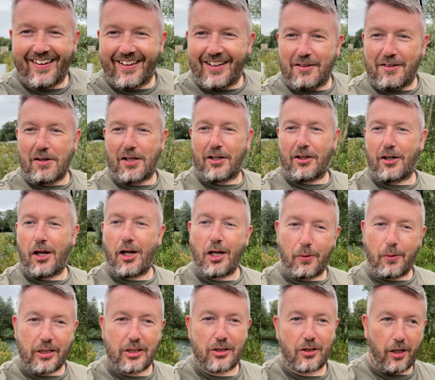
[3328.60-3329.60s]
Went on
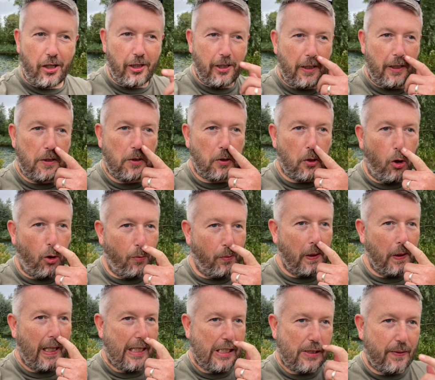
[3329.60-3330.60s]
holiday to Cornwall
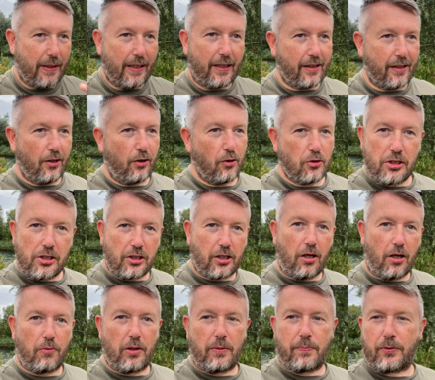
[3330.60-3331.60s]
last week, and all she's got,
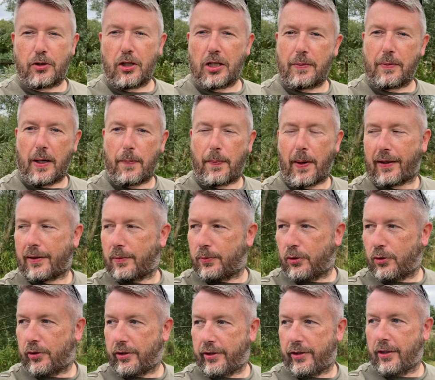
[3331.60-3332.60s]
we've done a bit of paddle
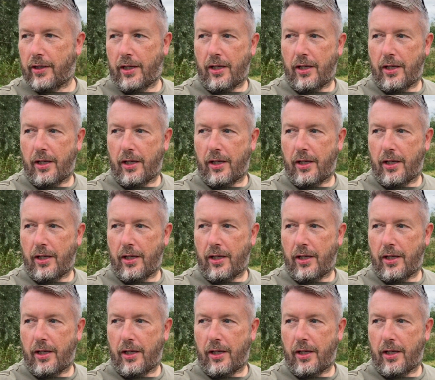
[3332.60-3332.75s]
boarding.